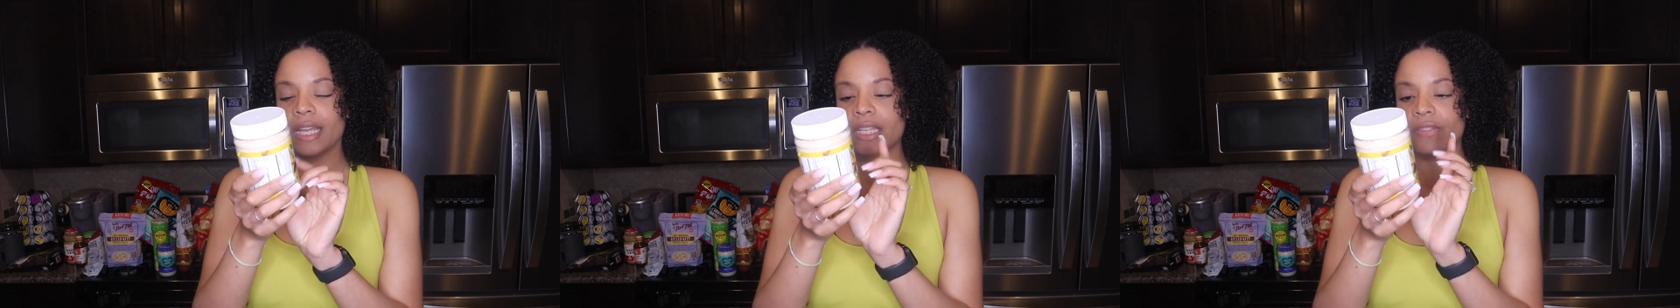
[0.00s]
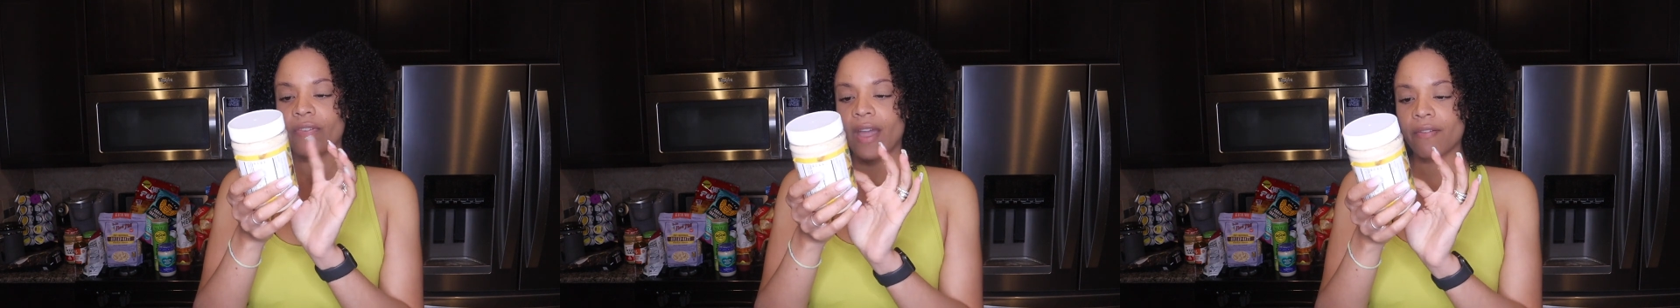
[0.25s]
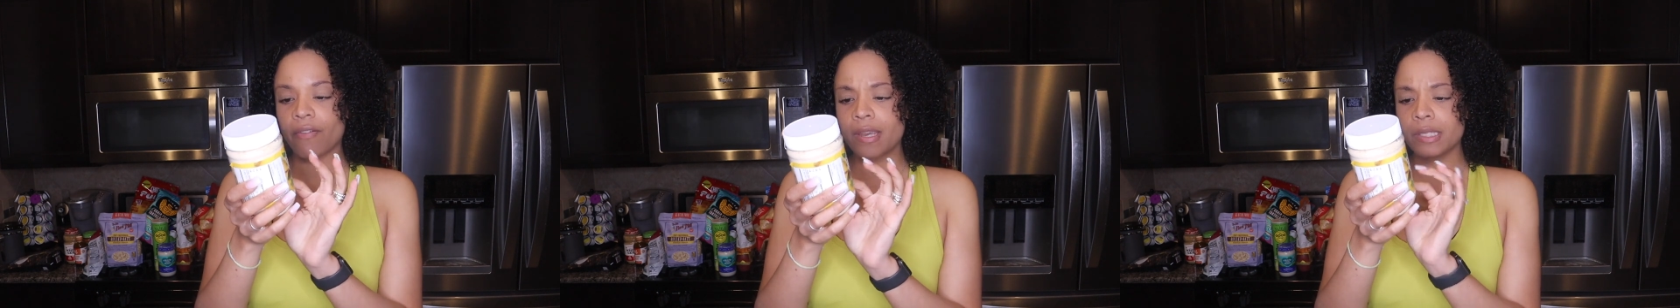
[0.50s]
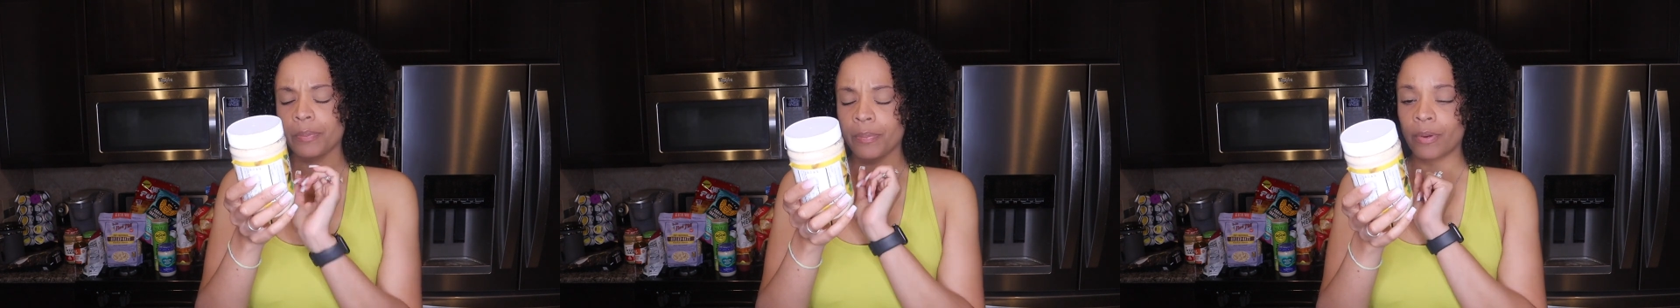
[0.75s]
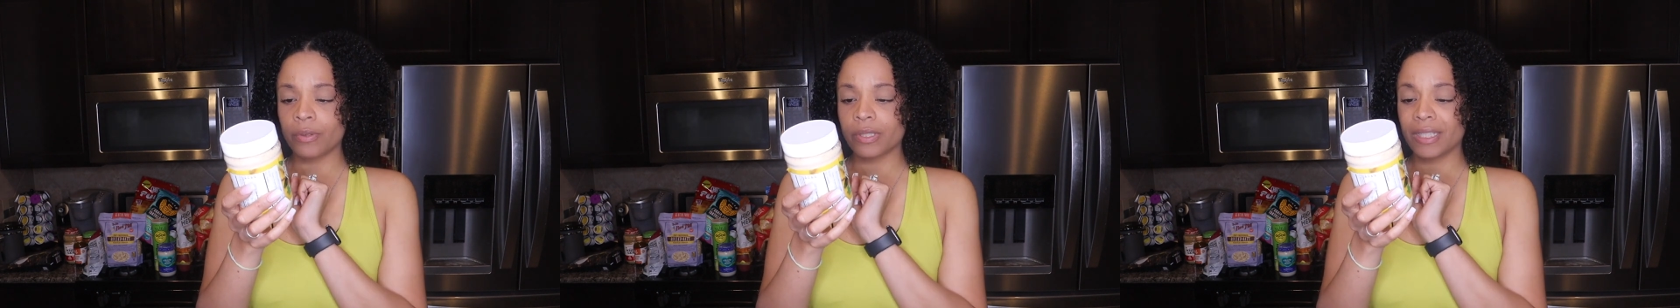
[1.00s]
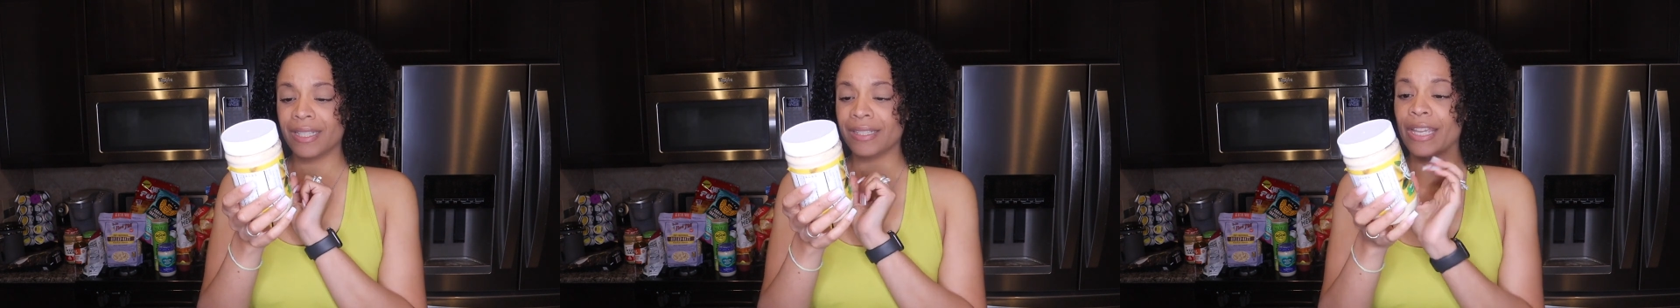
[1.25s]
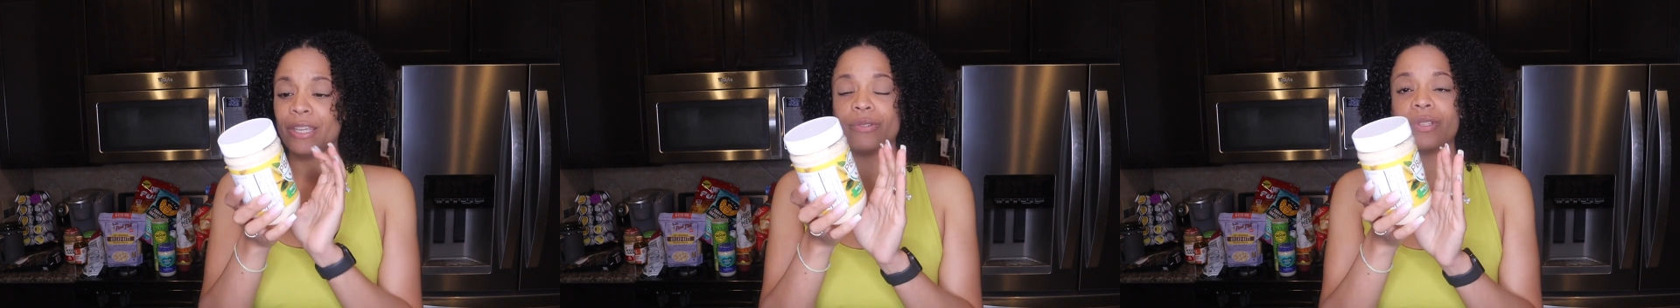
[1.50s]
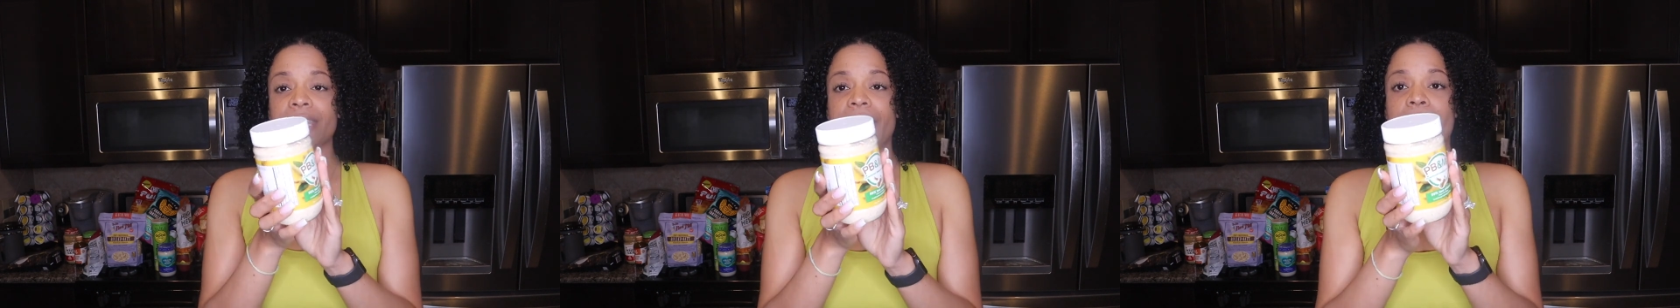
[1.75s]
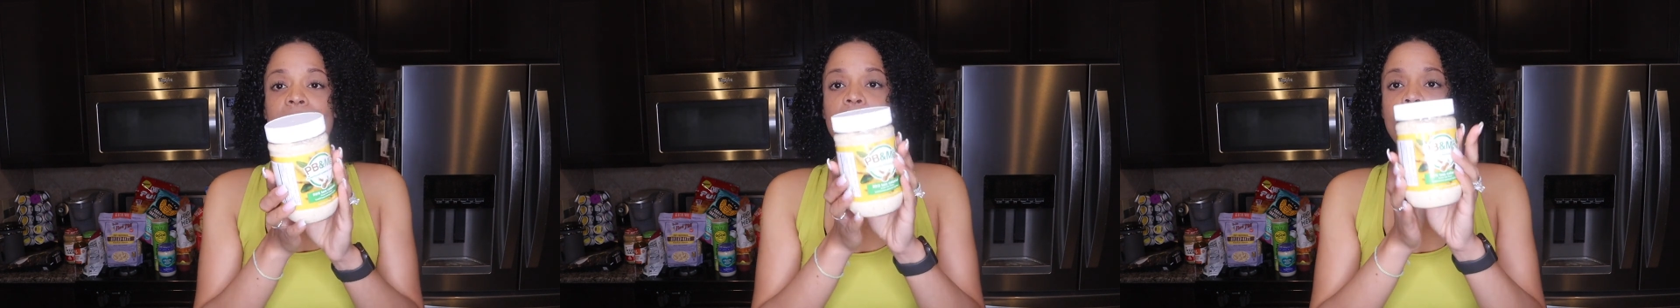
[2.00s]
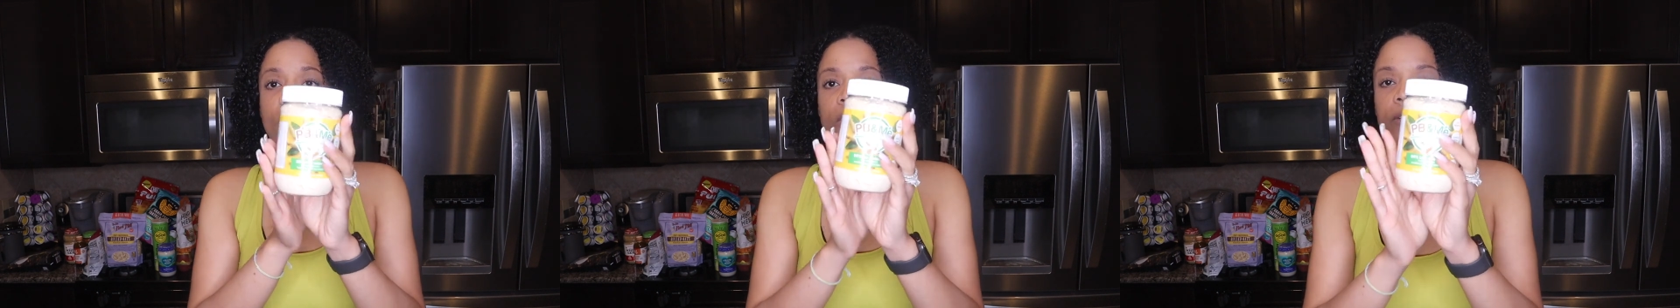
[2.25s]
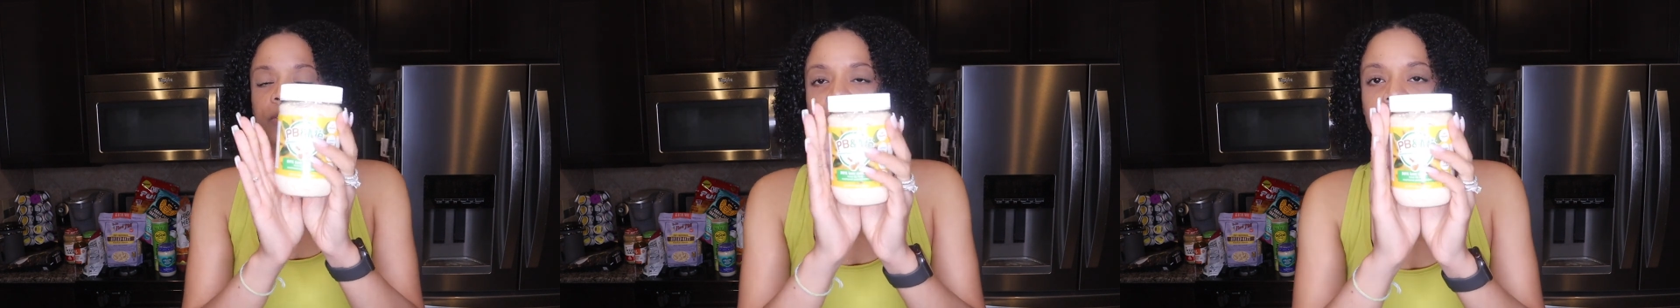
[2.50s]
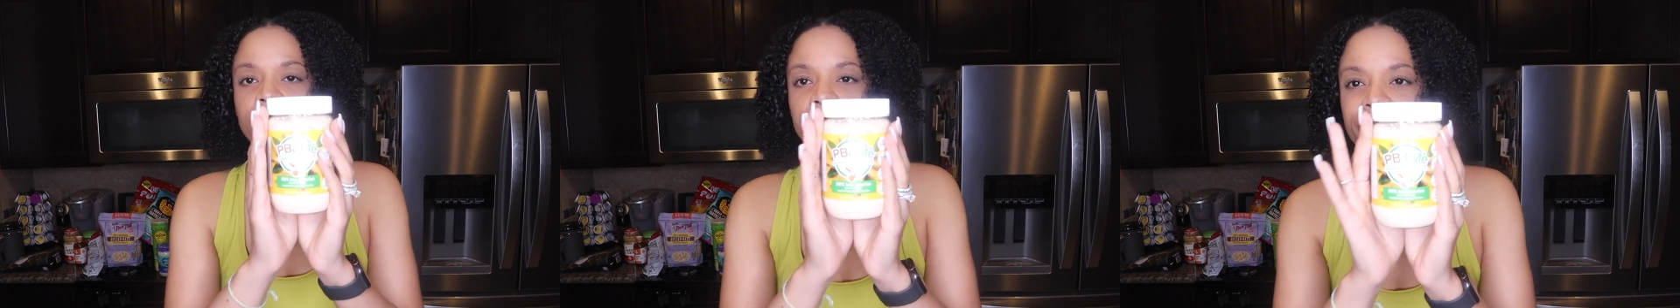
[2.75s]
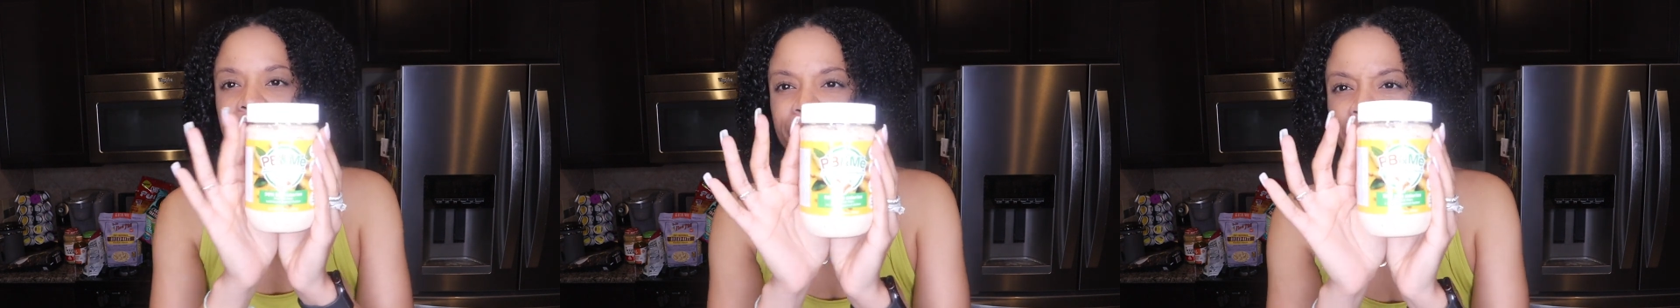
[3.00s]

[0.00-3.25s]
has five grams of protein, and you just add water to it.